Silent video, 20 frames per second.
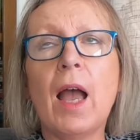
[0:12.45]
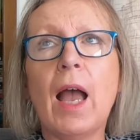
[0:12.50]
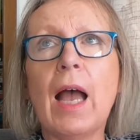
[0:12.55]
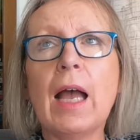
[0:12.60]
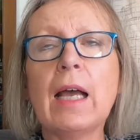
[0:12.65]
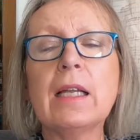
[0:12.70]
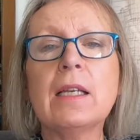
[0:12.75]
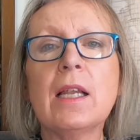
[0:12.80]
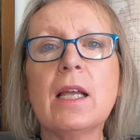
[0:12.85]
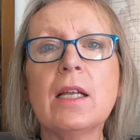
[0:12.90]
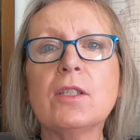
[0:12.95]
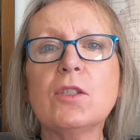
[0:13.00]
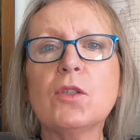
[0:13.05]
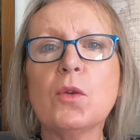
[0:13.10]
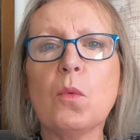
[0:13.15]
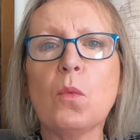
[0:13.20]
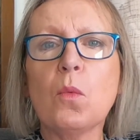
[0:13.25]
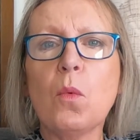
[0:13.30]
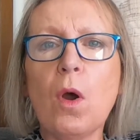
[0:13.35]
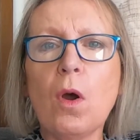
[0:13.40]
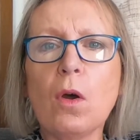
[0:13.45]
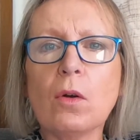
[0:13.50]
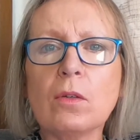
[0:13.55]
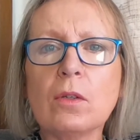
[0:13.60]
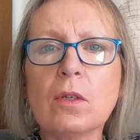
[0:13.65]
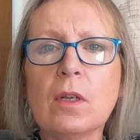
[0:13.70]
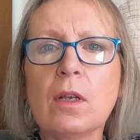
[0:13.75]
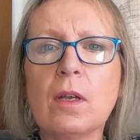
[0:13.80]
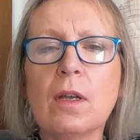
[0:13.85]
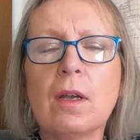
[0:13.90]
And it's
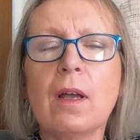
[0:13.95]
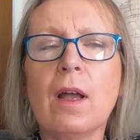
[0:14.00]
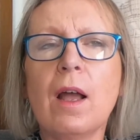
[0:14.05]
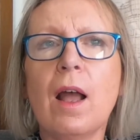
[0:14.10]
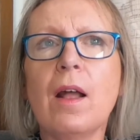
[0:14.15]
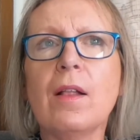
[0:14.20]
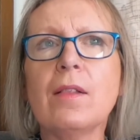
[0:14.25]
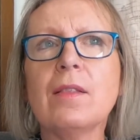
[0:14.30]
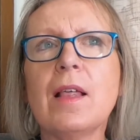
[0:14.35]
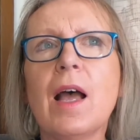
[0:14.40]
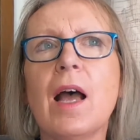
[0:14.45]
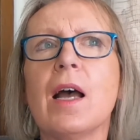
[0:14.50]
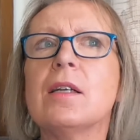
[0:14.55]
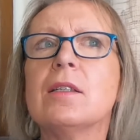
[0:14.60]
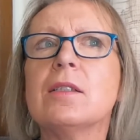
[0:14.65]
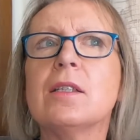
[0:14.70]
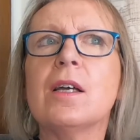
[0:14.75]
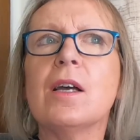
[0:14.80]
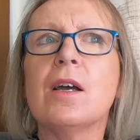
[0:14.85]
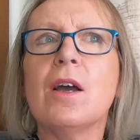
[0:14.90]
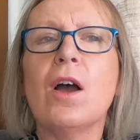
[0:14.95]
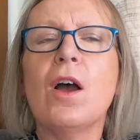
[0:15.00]
one that